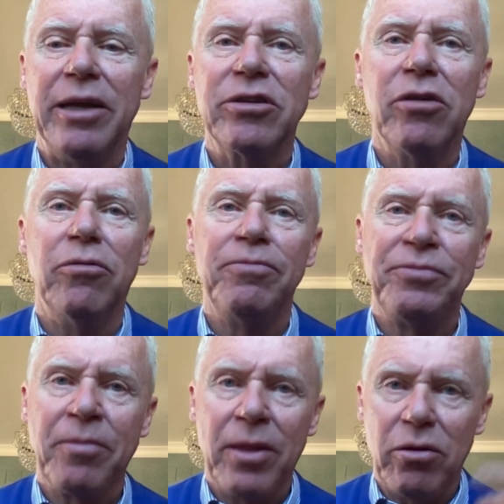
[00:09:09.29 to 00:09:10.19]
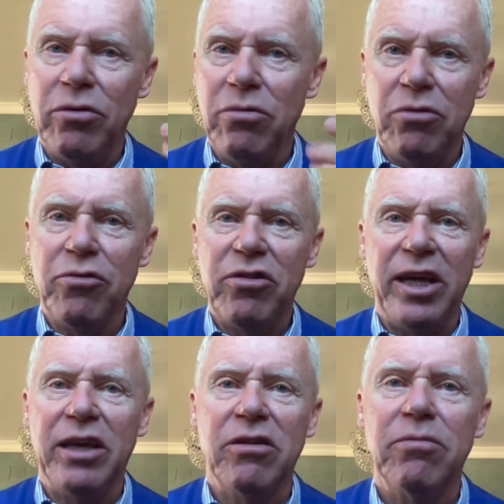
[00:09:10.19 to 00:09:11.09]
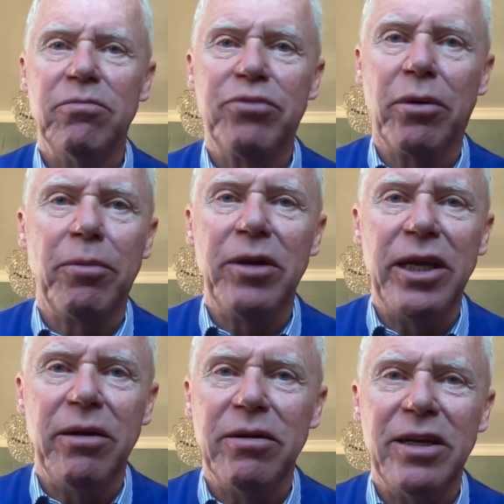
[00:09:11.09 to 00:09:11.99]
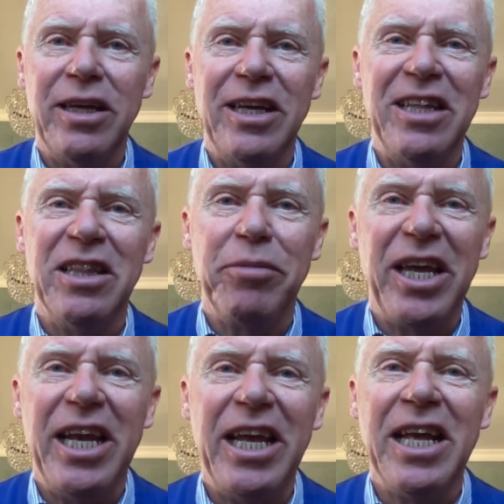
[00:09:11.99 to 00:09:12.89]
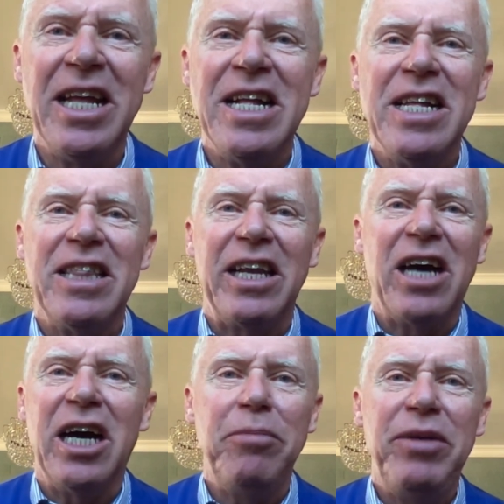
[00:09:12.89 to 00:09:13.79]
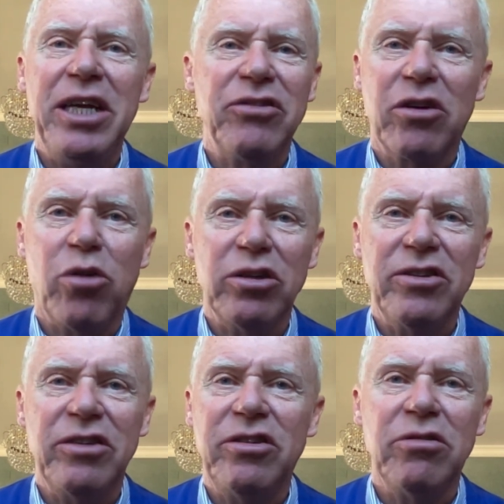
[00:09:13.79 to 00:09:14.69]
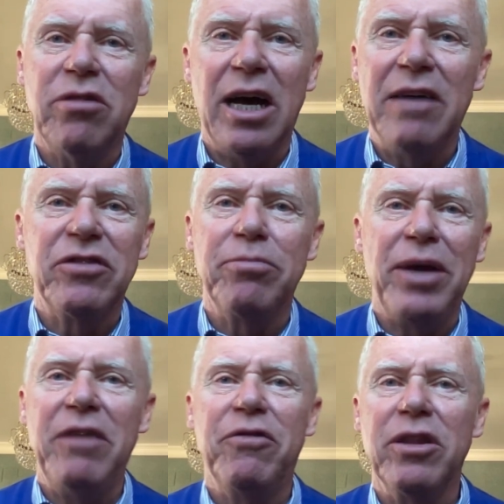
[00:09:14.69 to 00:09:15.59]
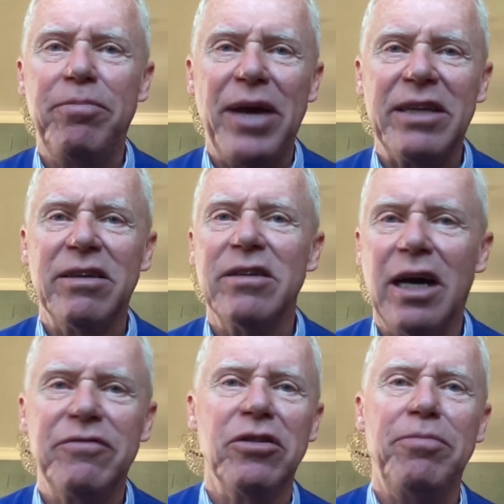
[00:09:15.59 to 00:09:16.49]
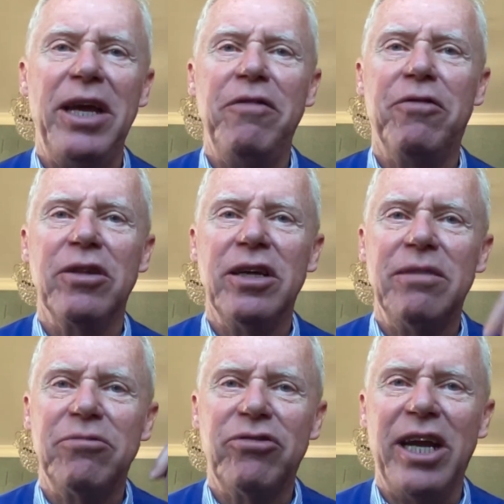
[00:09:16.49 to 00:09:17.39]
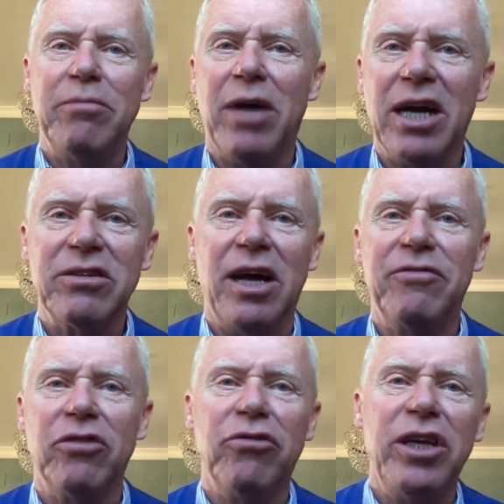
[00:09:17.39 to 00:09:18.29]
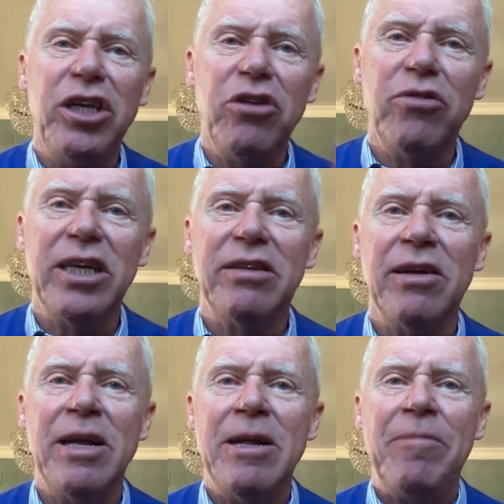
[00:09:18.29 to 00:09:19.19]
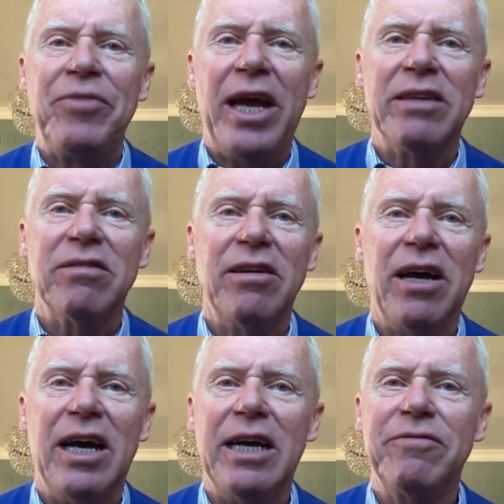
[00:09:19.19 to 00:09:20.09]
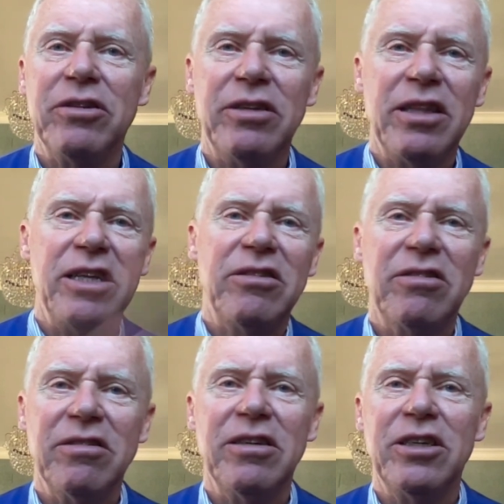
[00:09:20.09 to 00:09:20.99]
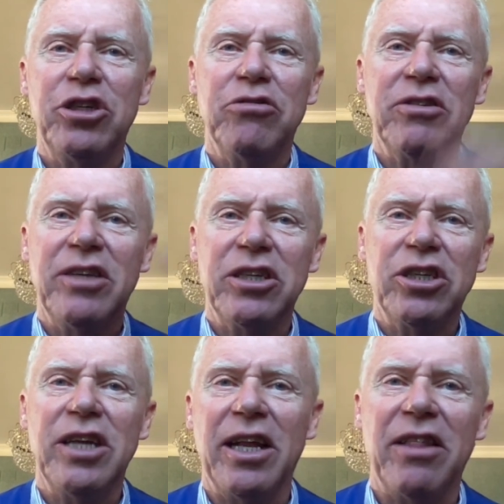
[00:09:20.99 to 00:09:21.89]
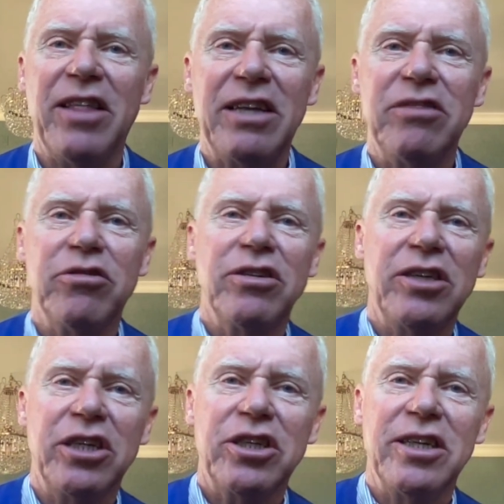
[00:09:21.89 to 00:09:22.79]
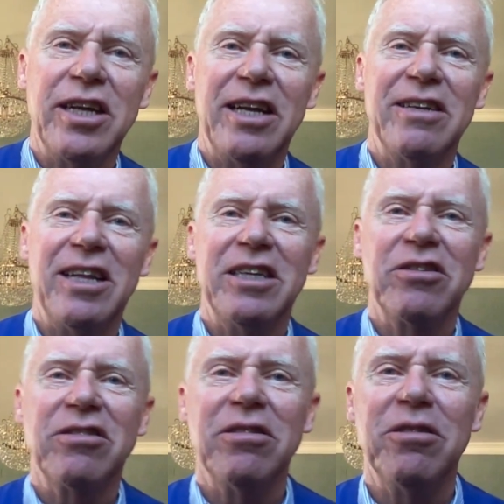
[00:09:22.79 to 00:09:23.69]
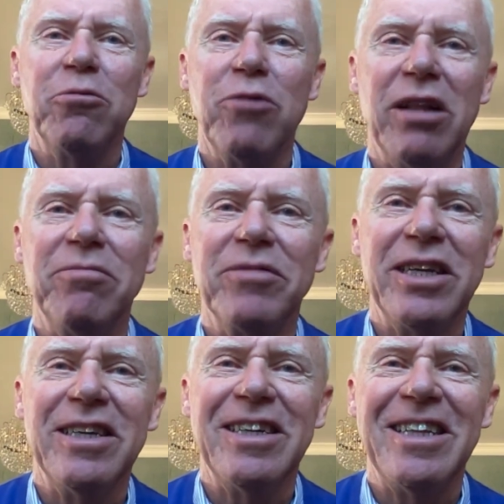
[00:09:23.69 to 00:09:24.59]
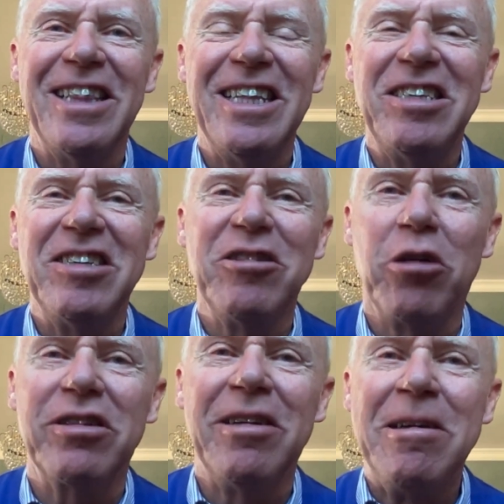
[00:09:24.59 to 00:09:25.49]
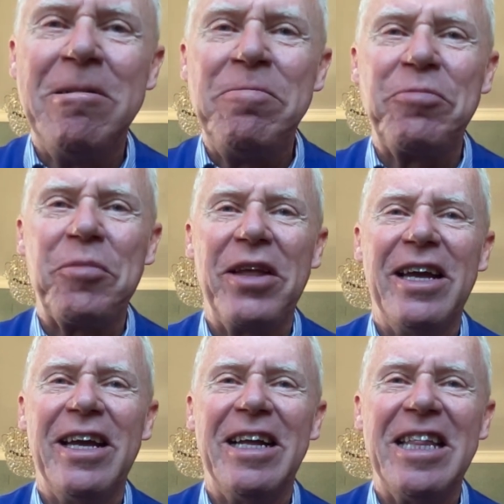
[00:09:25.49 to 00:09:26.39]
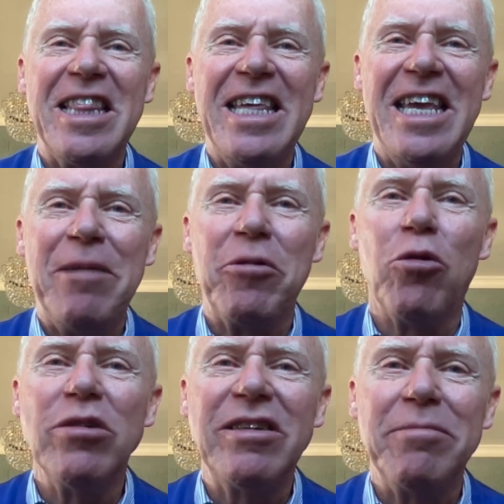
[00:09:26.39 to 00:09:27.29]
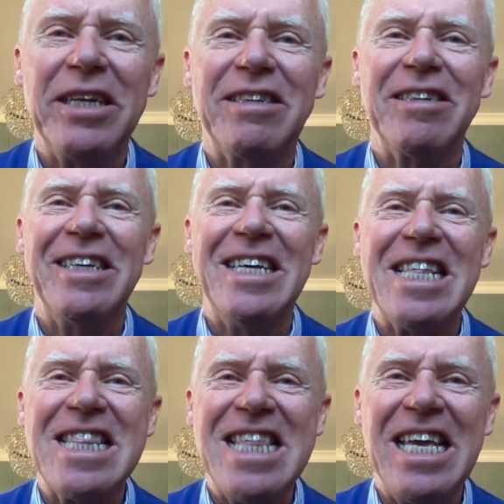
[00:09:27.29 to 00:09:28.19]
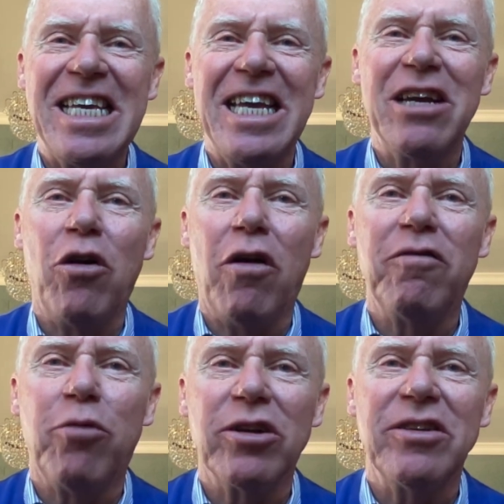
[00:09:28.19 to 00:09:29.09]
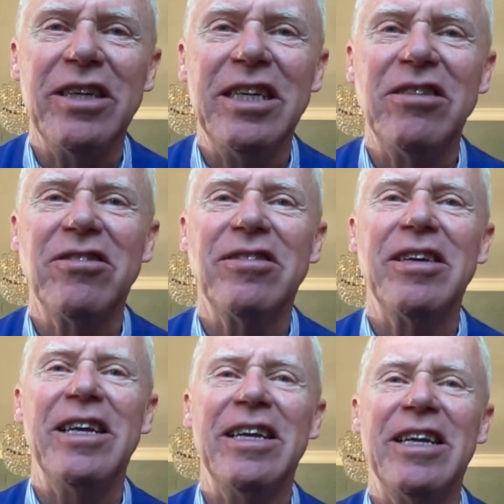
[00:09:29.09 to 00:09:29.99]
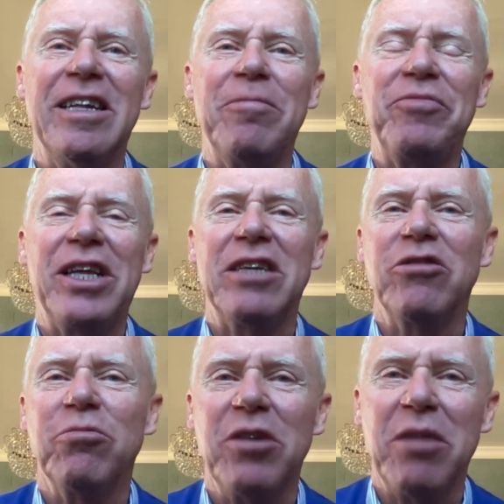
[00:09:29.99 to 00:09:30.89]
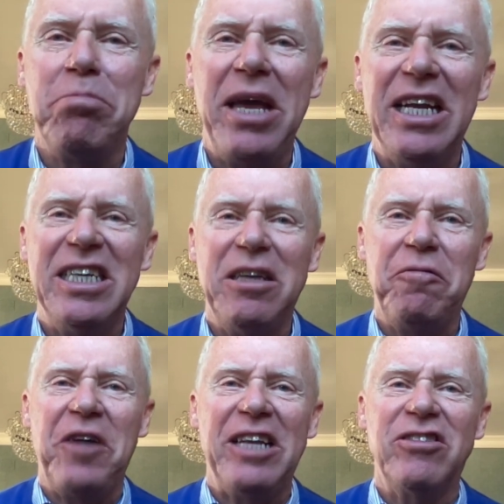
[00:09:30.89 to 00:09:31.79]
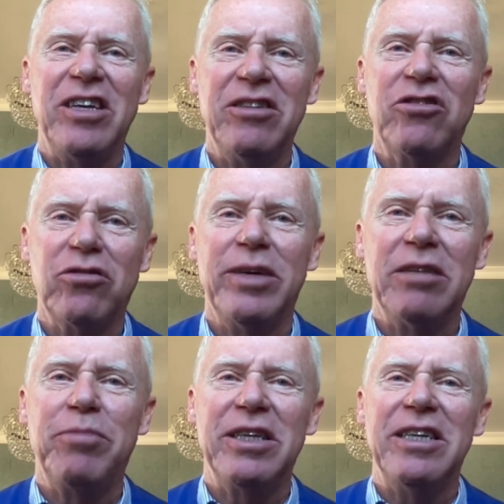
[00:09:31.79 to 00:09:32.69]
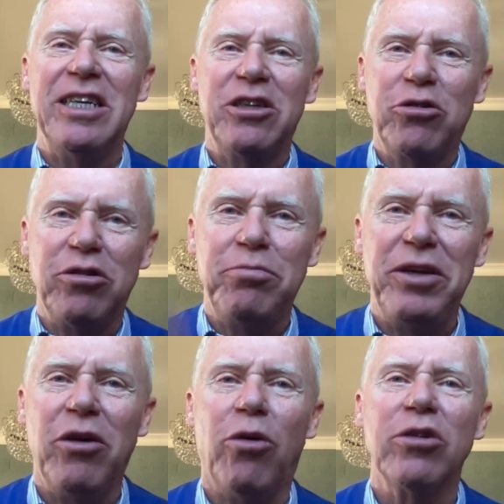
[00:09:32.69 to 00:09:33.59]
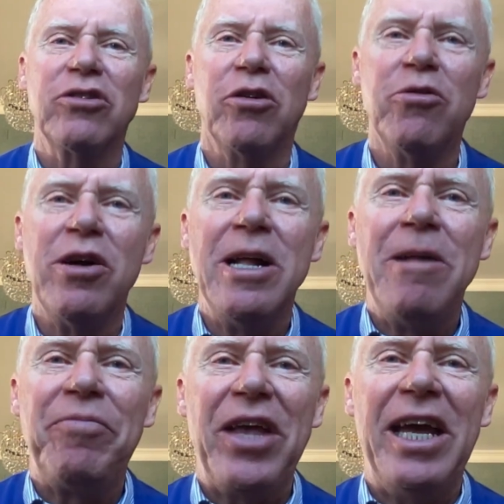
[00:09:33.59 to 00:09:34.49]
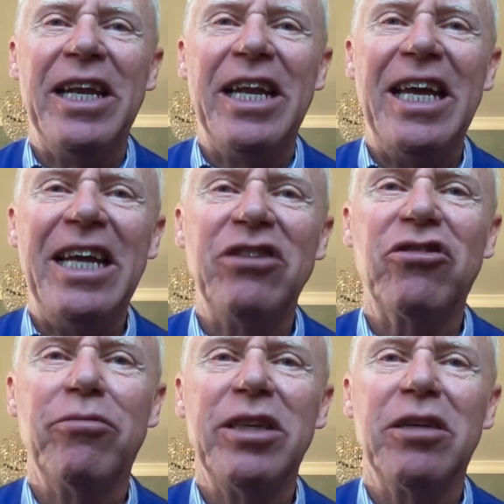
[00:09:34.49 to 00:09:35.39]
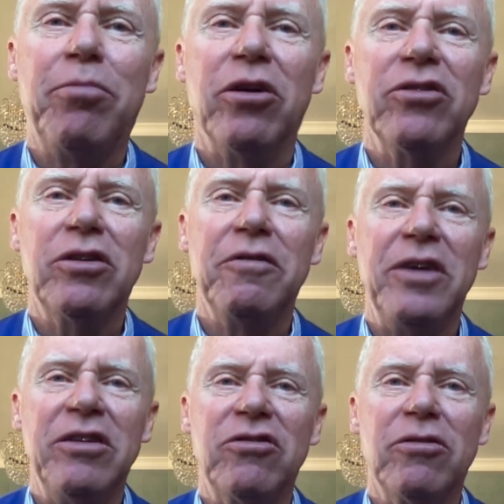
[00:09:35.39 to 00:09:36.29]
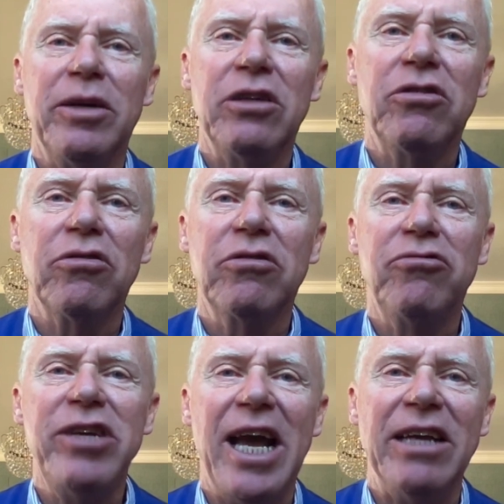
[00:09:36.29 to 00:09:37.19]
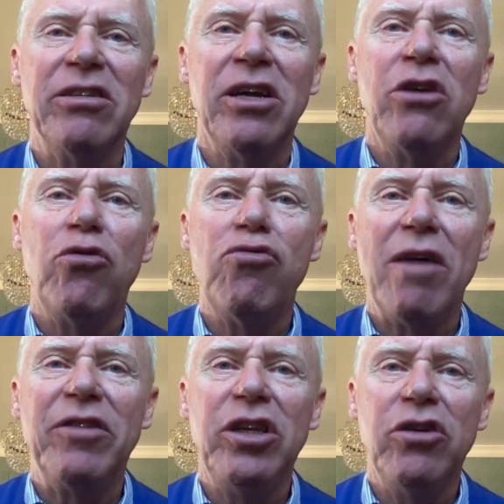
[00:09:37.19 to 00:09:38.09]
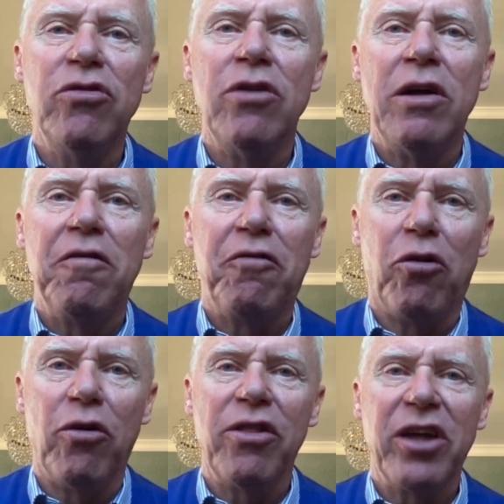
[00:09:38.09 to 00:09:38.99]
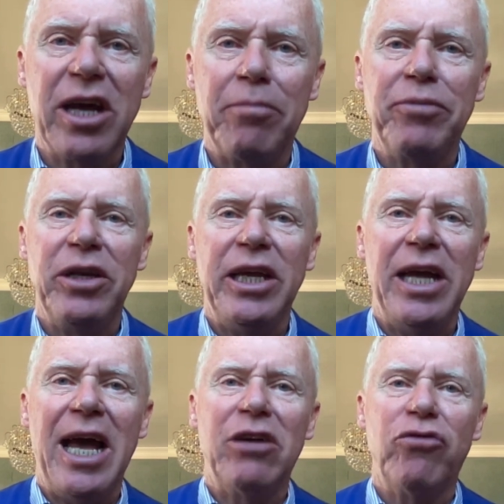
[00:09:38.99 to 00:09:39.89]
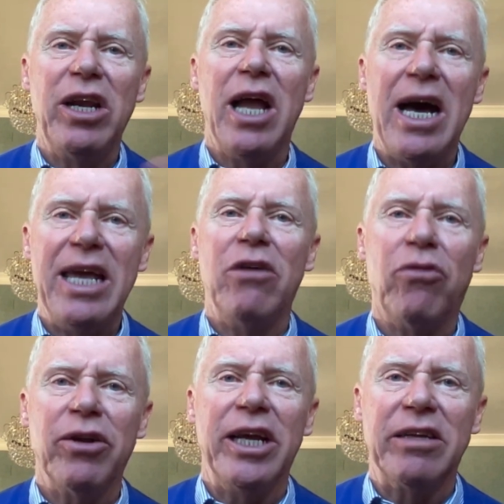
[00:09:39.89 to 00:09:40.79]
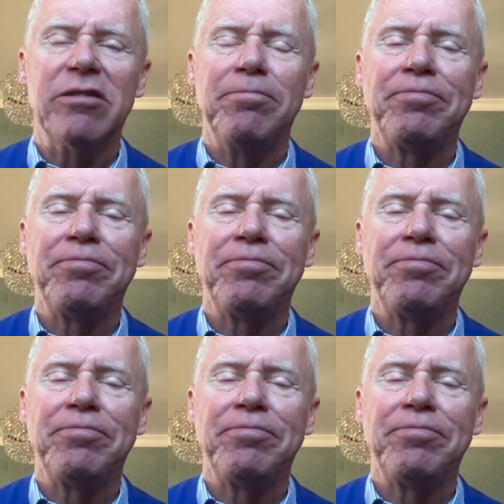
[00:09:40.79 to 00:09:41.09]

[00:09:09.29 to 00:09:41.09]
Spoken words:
So you think probably in the beginning that IP is a cost issue. I have to pay for the patent, I have to pay for the trademarks, I have to renew it, and I have to in this jurisdiction and in that jurisdiction, and that is, this is not the ultimate thinking of what is, that is a merely defense instrument, but it could be also an instrument, a positive instrument to create revenue for the company and rely on it.